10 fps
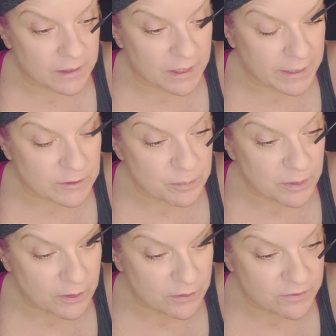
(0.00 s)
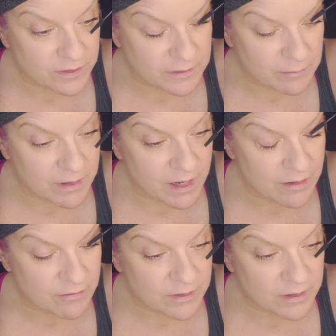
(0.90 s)
And it's perfect.
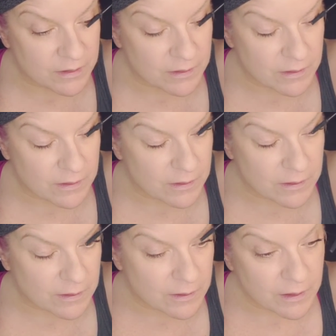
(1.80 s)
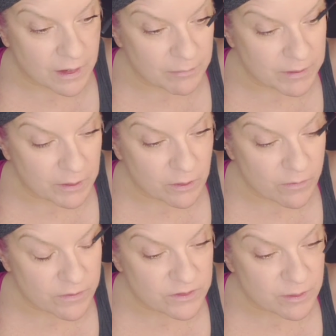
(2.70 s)
I'm getting
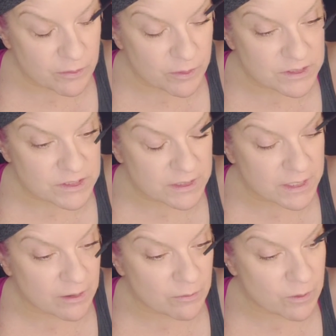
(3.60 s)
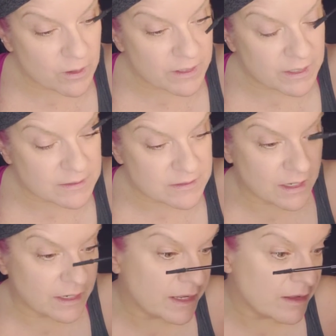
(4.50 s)
all the separation that I want. It's
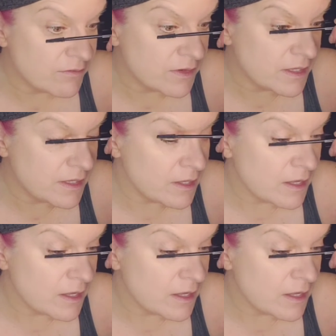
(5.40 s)
not heavy.